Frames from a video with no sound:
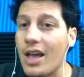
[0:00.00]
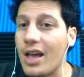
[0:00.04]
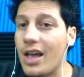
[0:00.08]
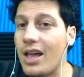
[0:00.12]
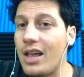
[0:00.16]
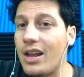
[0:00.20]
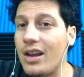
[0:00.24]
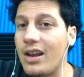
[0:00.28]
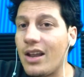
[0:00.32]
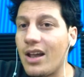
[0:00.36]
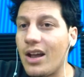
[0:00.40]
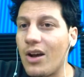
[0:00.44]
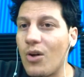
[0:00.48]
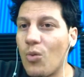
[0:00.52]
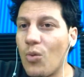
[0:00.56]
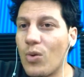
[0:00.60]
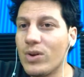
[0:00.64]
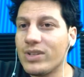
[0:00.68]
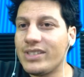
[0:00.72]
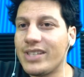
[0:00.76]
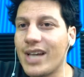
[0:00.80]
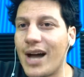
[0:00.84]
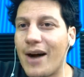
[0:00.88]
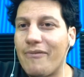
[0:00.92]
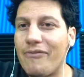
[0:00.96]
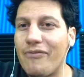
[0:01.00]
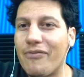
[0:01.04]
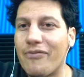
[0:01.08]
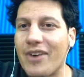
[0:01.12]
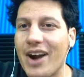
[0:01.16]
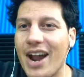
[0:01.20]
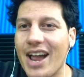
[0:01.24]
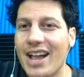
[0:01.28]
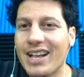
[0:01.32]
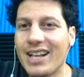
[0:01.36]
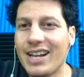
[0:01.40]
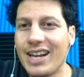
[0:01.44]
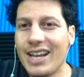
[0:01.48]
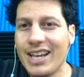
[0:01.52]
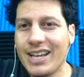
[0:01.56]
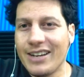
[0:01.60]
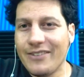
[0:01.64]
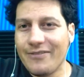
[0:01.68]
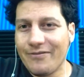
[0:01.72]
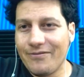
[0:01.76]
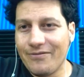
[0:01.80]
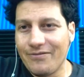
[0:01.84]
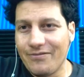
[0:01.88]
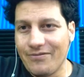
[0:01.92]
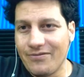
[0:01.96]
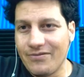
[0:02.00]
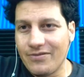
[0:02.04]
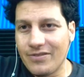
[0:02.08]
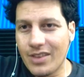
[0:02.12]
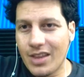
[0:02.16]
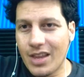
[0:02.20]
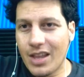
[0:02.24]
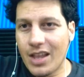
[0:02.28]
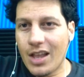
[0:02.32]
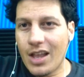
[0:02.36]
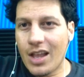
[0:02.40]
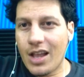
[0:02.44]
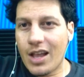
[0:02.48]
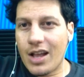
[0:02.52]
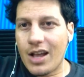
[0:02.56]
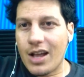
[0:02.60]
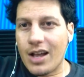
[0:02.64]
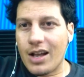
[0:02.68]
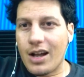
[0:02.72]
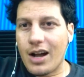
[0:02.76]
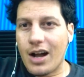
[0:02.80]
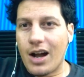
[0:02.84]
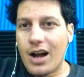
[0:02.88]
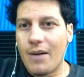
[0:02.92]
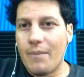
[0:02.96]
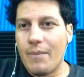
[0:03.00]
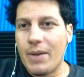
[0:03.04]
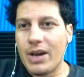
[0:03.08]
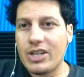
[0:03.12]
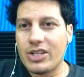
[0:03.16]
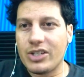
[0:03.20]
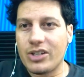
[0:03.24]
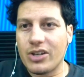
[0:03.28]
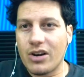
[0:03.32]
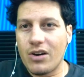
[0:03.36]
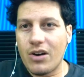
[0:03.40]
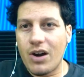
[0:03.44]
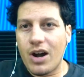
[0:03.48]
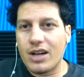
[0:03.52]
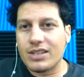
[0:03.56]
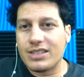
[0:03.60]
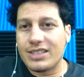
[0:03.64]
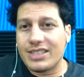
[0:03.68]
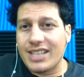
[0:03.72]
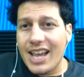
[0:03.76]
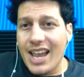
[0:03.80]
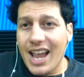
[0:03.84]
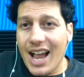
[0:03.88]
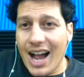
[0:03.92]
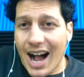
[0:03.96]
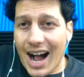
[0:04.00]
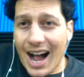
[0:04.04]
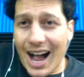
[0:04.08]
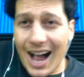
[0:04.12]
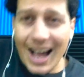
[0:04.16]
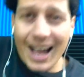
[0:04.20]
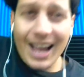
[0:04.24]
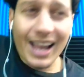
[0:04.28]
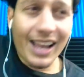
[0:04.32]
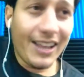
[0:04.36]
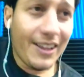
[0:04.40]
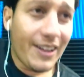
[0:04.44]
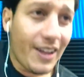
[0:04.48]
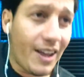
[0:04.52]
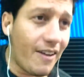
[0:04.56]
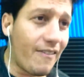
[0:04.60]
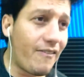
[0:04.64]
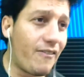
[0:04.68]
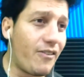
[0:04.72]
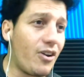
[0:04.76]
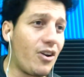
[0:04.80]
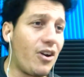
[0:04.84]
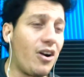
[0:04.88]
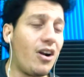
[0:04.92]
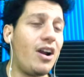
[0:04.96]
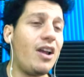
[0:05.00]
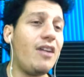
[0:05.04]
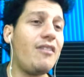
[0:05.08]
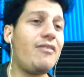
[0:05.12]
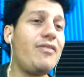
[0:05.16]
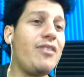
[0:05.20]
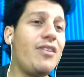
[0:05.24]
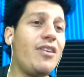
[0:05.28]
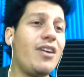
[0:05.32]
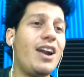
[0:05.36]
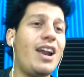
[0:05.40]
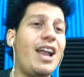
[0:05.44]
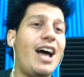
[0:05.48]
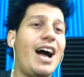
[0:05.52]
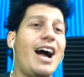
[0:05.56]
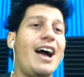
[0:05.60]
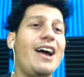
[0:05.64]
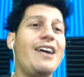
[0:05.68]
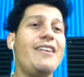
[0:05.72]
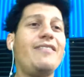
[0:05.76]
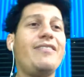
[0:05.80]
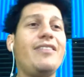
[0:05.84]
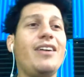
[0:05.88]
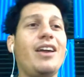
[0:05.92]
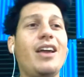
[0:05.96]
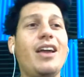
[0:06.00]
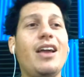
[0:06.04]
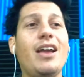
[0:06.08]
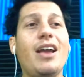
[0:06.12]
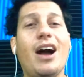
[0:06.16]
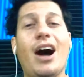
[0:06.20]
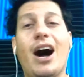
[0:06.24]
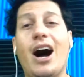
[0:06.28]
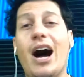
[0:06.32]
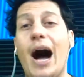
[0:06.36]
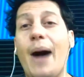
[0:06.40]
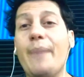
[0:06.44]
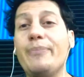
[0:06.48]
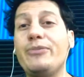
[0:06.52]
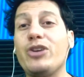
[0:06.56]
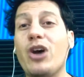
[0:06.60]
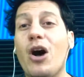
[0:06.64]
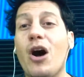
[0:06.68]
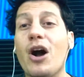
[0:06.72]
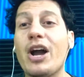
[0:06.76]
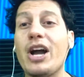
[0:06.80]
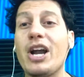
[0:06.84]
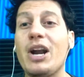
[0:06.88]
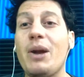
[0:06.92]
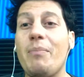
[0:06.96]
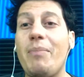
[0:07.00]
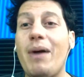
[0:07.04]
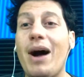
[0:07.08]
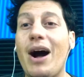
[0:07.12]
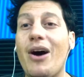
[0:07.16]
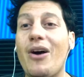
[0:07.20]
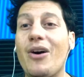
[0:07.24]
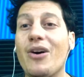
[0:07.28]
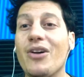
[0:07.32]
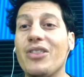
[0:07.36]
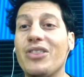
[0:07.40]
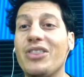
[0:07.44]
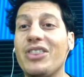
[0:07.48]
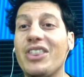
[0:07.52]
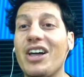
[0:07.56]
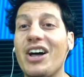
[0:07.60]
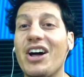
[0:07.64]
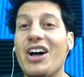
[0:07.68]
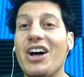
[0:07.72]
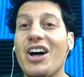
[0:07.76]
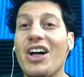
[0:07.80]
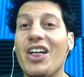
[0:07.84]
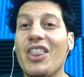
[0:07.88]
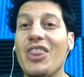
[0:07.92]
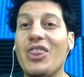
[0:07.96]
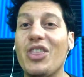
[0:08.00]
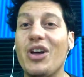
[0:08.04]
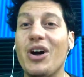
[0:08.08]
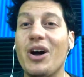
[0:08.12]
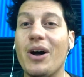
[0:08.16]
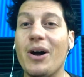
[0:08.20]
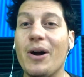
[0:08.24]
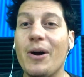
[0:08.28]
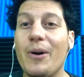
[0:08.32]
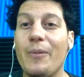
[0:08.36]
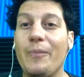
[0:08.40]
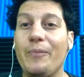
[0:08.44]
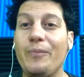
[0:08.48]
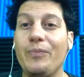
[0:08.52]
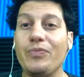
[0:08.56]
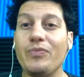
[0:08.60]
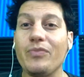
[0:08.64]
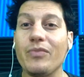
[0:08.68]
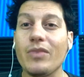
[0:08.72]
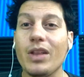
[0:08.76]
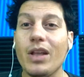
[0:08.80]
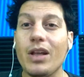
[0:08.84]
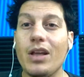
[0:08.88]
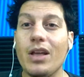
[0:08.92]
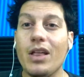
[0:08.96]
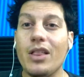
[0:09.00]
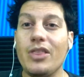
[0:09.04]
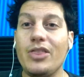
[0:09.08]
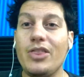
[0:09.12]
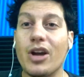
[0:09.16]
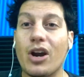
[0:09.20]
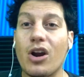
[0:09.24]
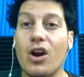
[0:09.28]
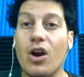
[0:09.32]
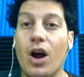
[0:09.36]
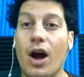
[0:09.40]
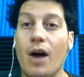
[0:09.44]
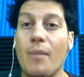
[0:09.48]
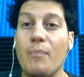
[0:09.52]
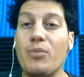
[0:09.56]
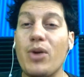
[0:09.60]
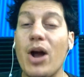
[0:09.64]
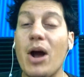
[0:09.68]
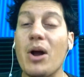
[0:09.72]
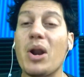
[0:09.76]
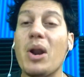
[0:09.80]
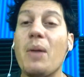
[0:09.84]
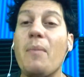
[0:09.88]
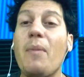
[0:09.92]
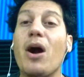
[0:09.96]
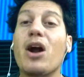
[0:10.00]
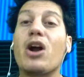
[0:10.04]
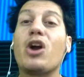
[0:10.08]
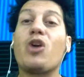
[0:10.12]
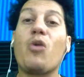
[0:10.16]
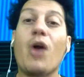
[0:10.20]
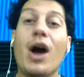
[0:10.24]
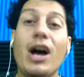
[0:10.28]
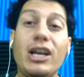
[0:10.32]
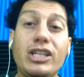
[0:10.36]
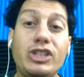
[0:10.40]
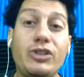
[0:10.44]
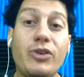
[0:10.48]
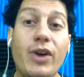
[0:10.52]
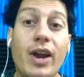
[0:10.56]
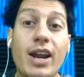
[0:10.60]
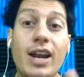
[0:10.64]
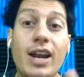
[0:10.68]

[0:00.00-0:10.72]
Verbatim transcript: And what's up, Franklin? Make sure say hi if you're live. I'm talking about I'm talking about cross